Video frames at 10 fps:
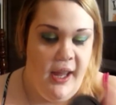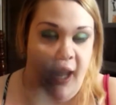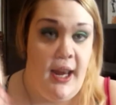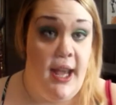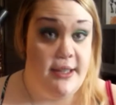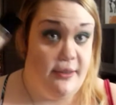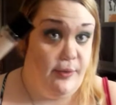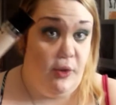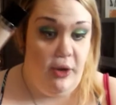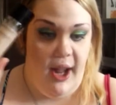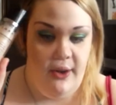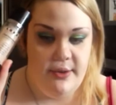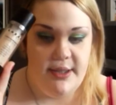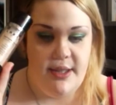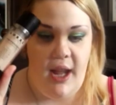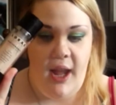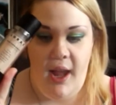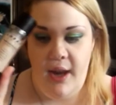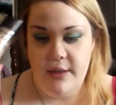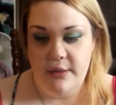And it has a fluid ounce,
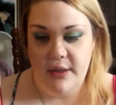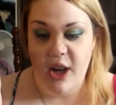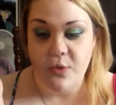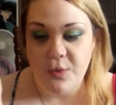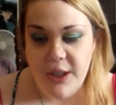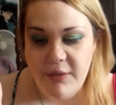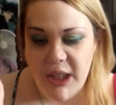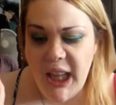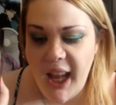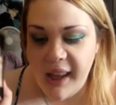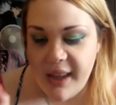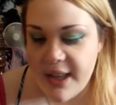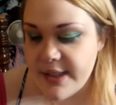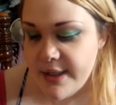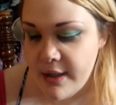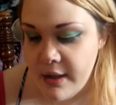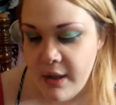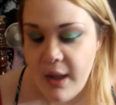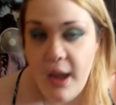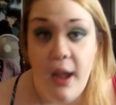and I really, really like this
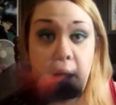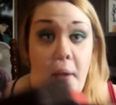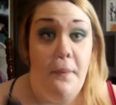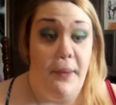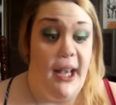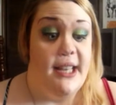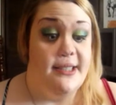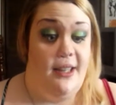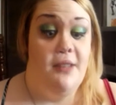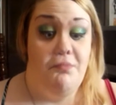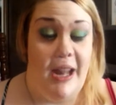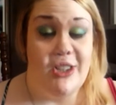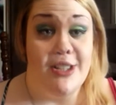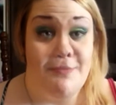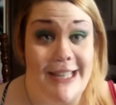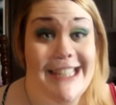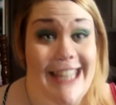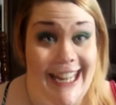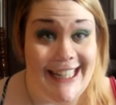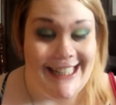because it matches my
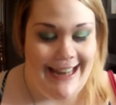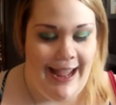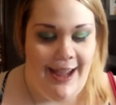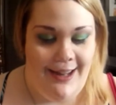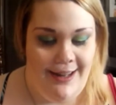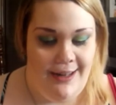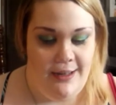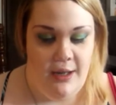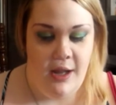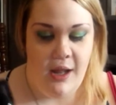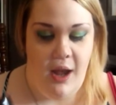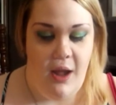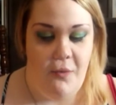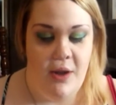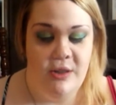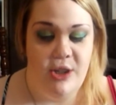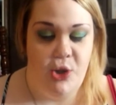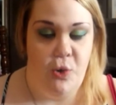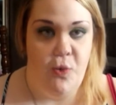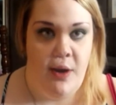skin and I went
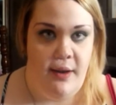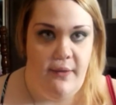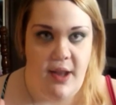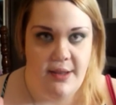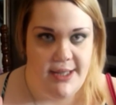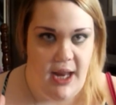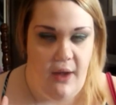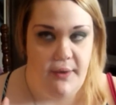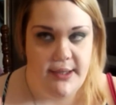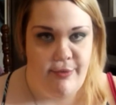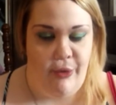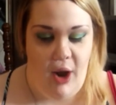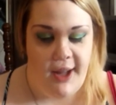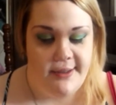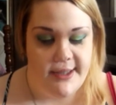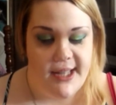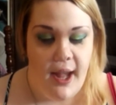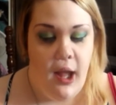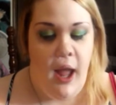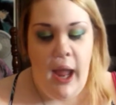to an event today with some friends
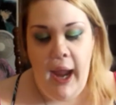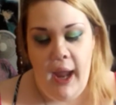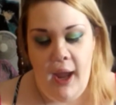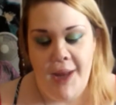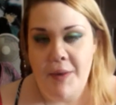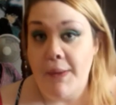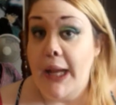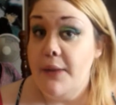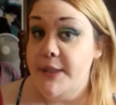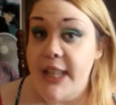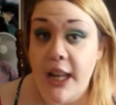and a makeup stayed